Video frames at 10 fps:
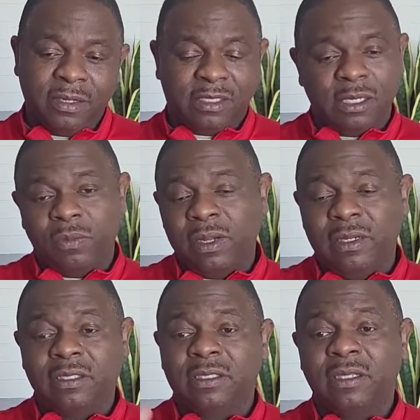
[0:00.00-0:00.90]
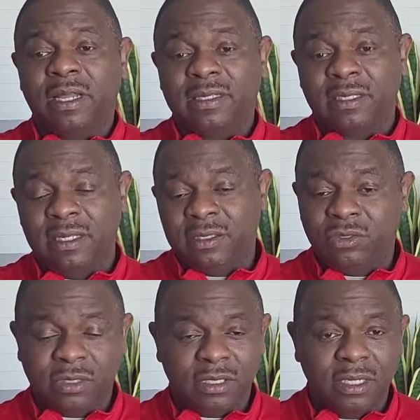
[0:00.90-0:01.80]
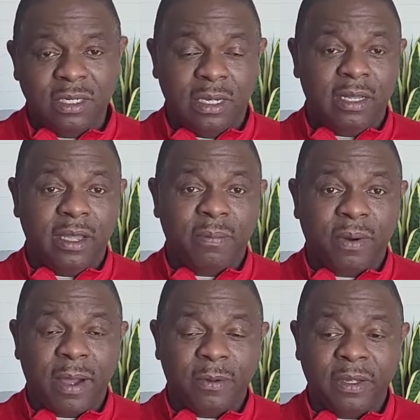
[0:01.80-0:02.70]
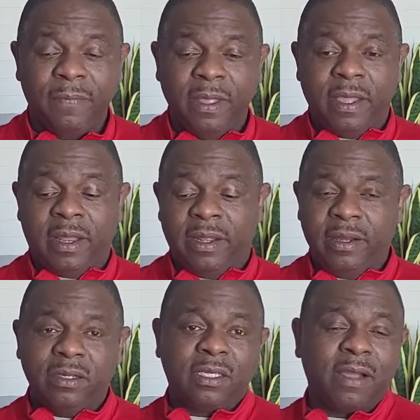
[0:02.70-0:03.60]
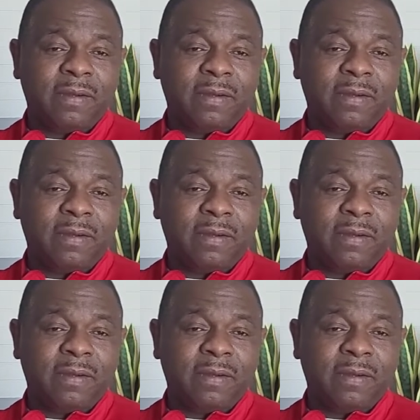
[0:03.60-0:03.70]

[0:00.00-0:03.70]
that someone else still has an interest in that property. And here in South